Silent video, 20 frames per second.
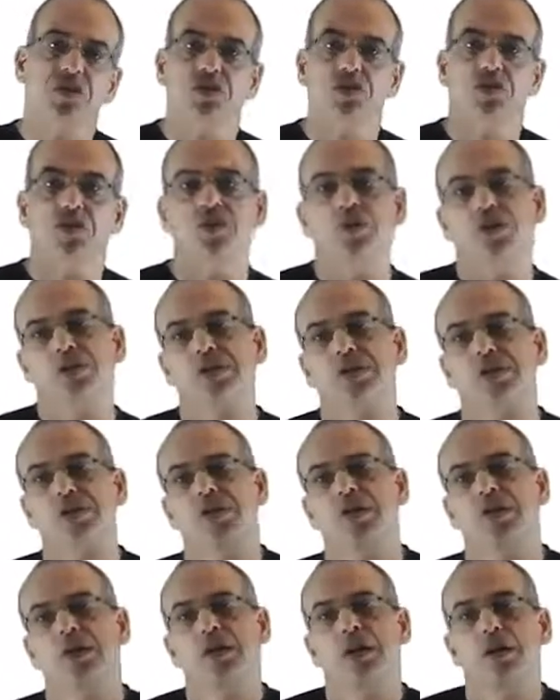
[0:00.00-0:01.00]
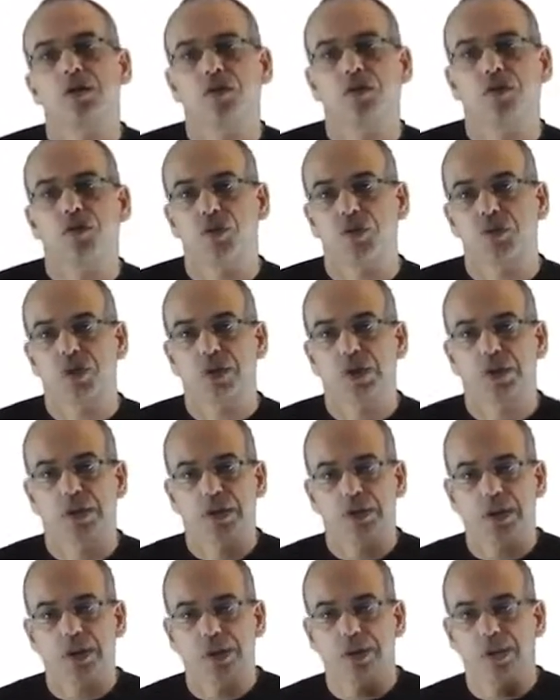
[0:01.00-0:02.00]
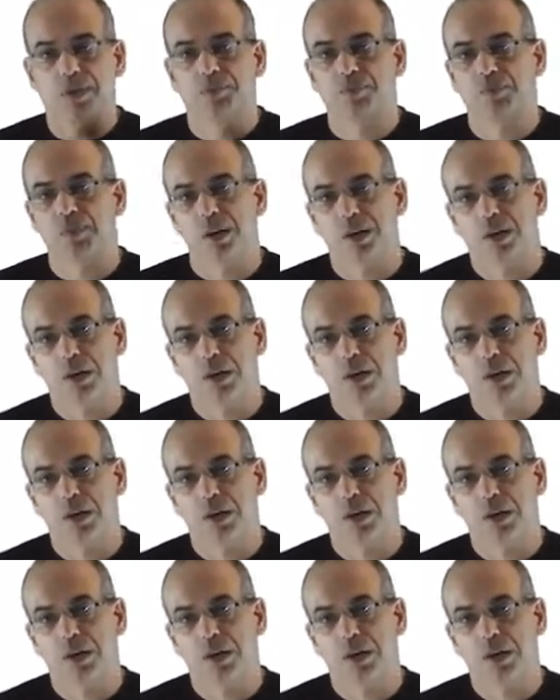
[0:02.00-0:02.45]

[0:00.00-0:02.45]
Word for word: to noise for the um,